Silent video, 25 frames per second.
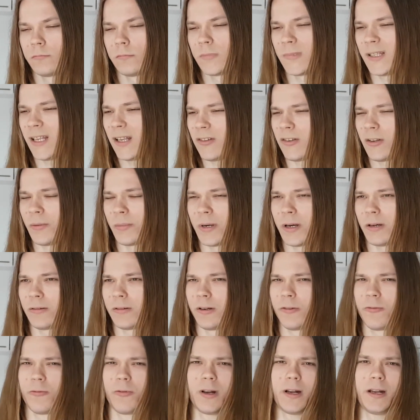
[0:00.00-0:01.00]
That's about
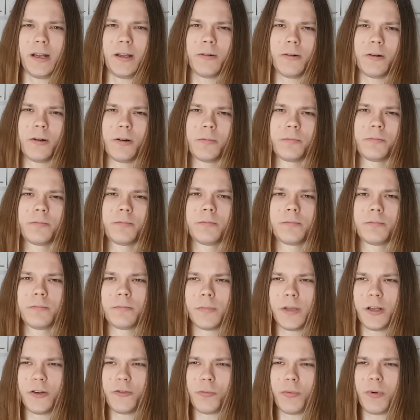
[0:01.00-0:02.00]
it really,
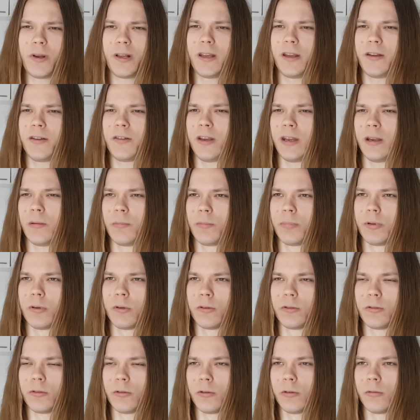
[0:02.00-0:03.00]
It's pretty
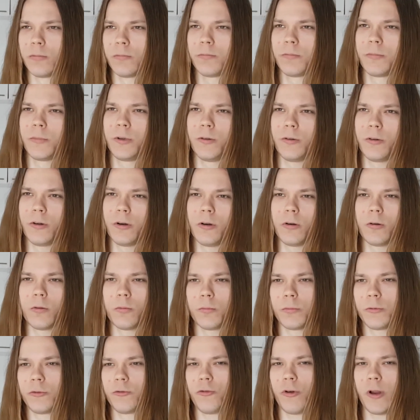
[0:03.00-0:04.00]
simple to,
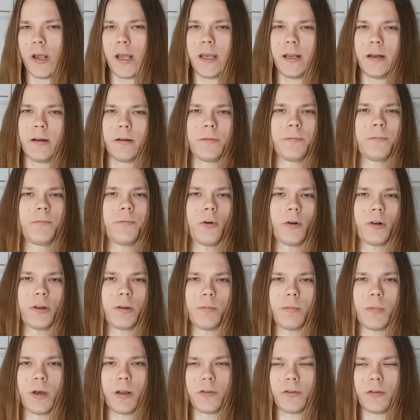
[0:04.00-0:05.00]
train for the
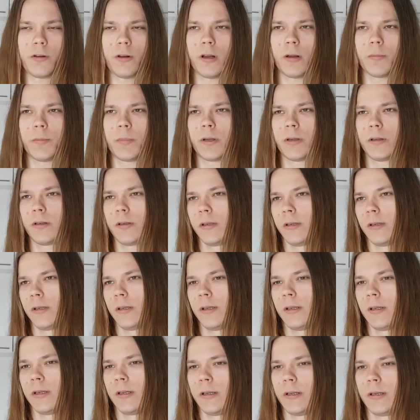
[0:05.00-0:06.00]
muscle up,
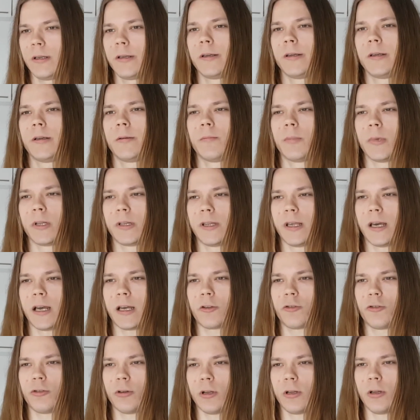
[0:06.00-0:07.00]
but the
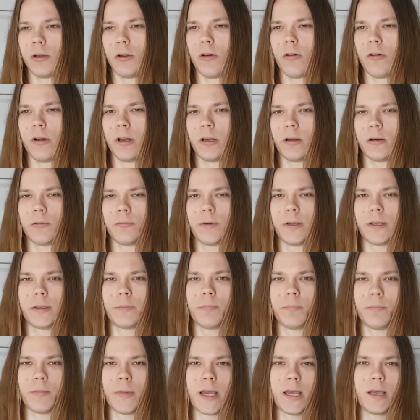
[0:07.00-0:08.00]
actual learning of
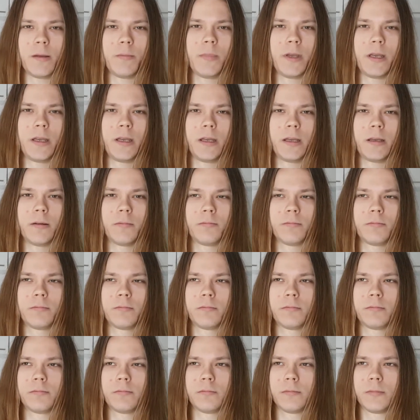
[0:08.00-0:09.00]
it may be
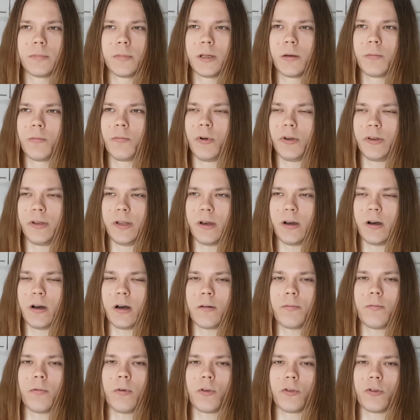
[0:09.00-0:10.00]
pretty
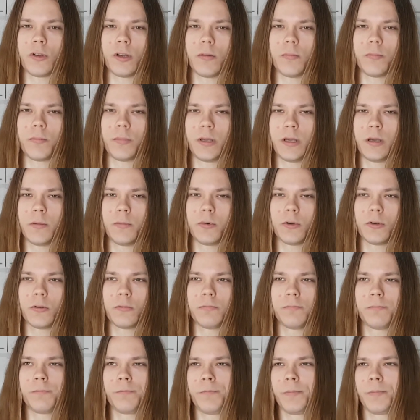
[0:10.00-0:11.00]
hard for some people.